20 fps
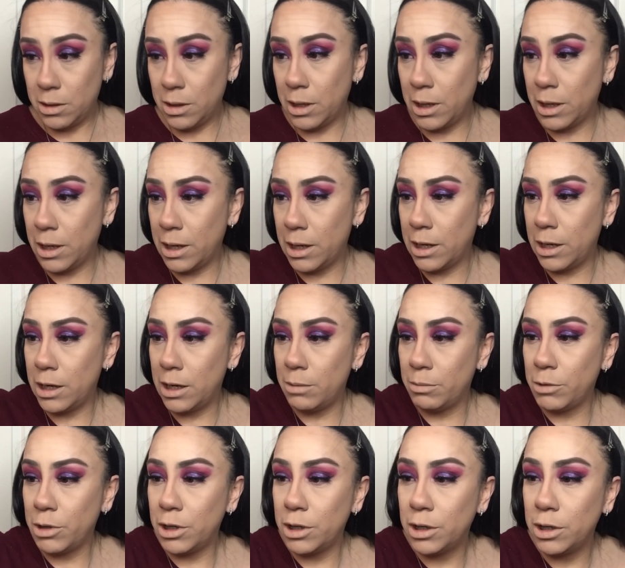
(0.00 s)
And I'm
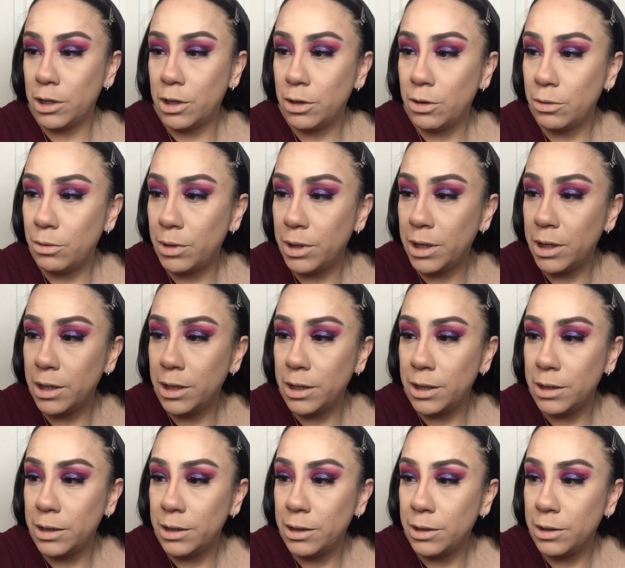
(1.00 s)
gonna go
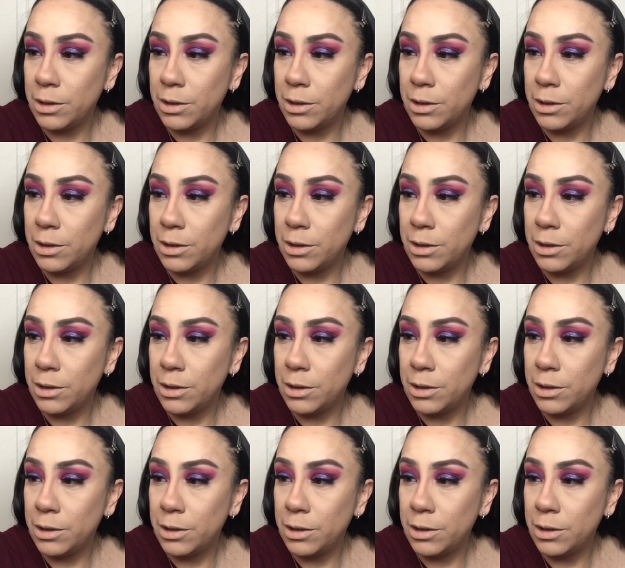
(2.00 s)
in